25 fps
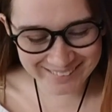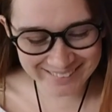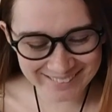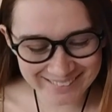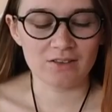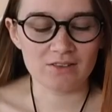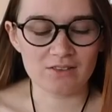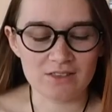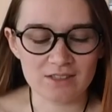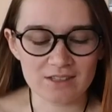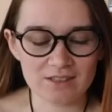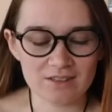
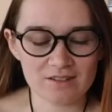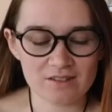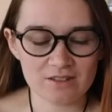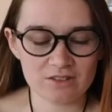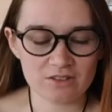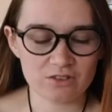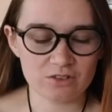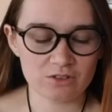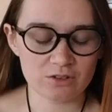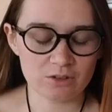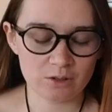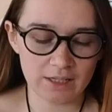
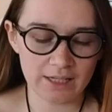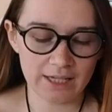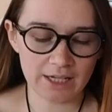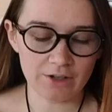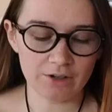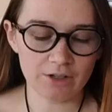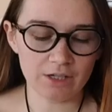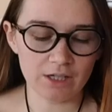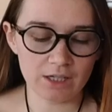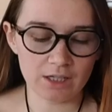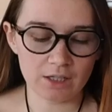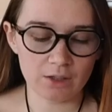This
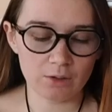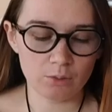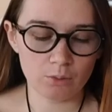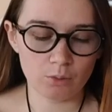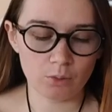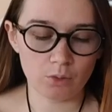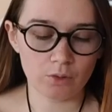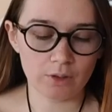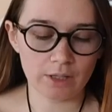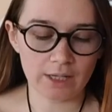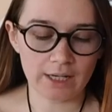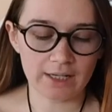area in
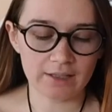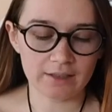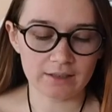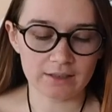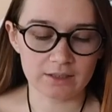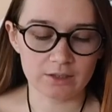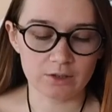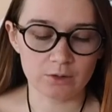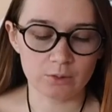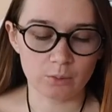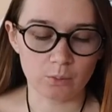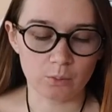Rhode
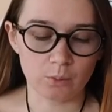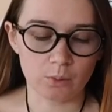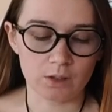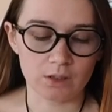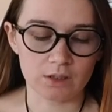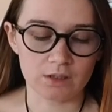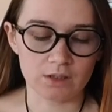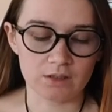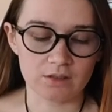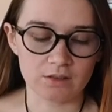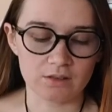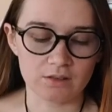Island
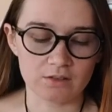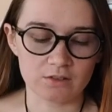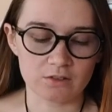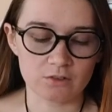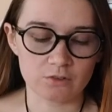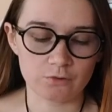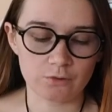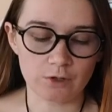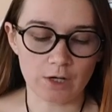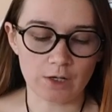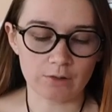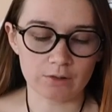was
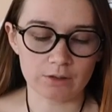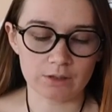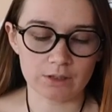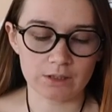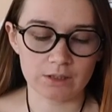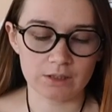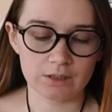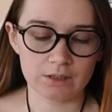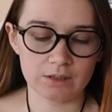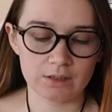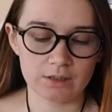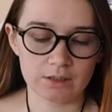
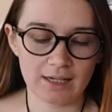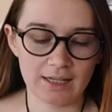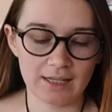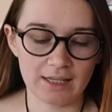founded